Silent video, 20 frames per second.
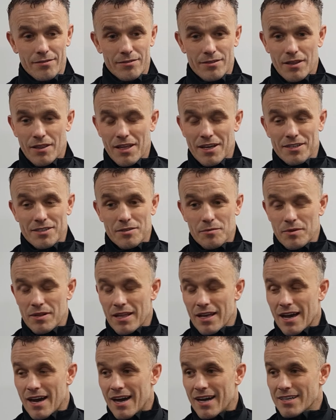Delighted with
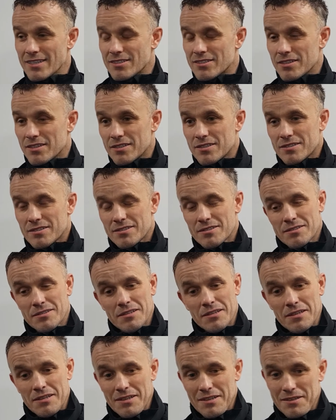the guys.
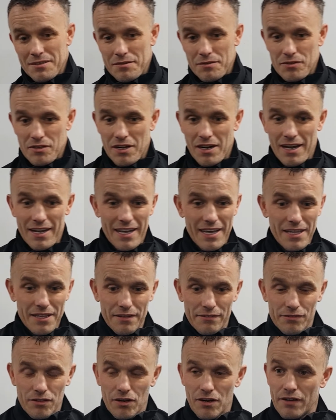They're again,
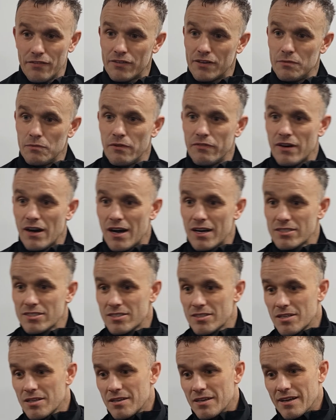they've done everything we've
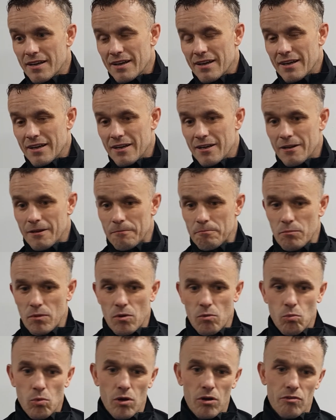asked. Their
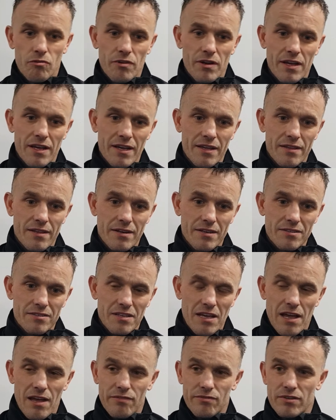work rate, their
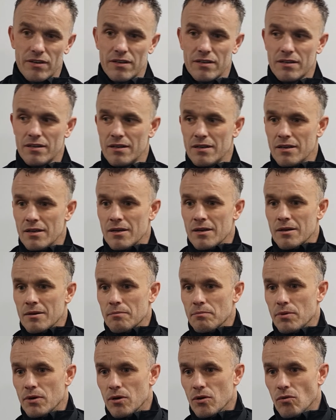endeavour,
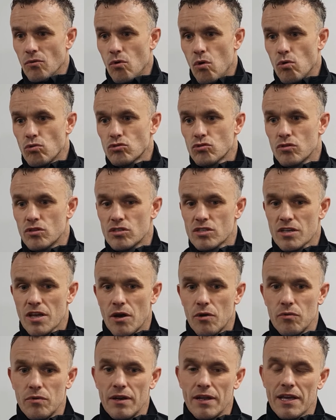but also the
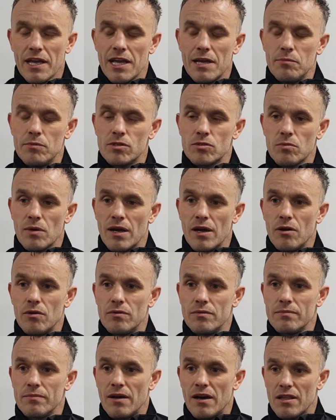skill in the game as well.
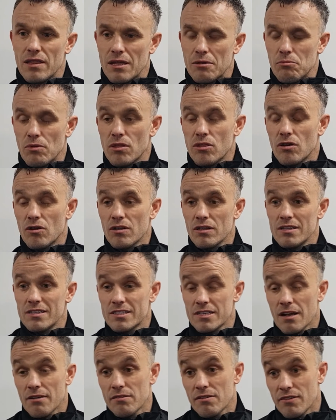And I think we thoroughly
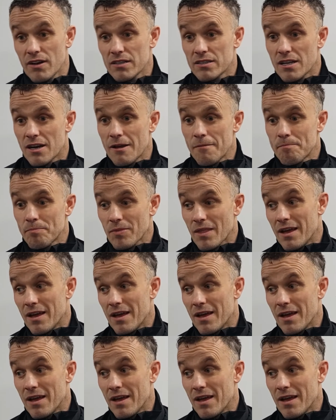deserve the victory.